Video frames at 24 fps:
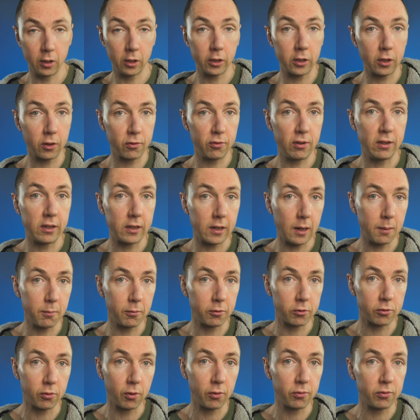Leica 3
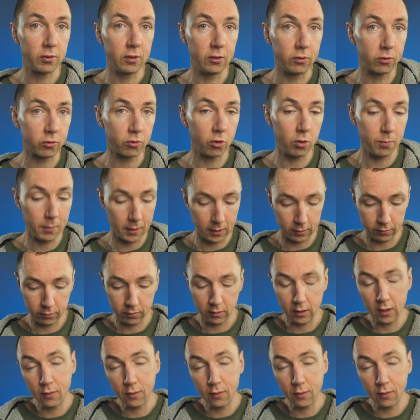cameras are obviously screw mount.